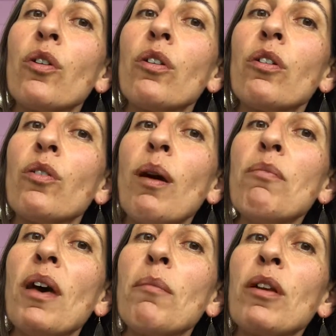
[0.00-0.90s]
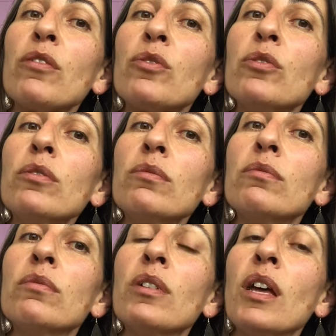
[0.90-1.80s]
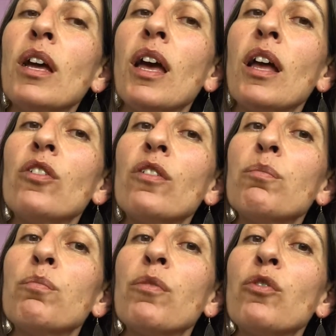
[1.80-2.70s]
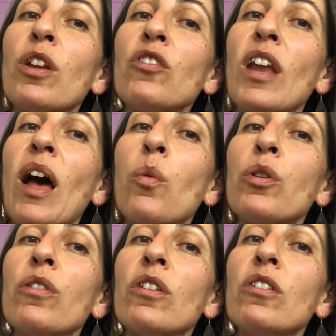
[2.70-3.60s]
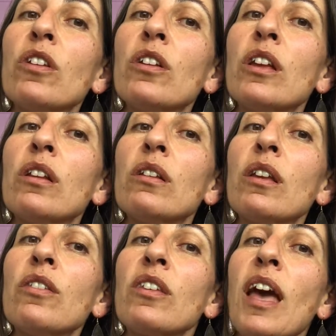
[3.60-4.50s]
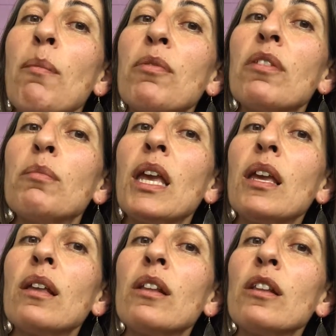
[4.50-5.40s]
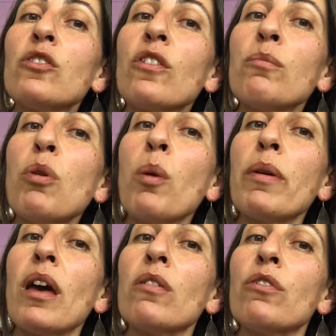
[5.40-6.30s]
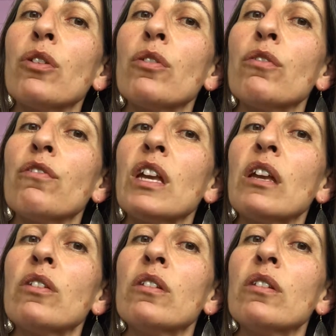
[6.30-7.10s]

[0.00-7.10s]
grab that muscle and just stretch it outwards until it escapes me. It'll just pop out of your finger's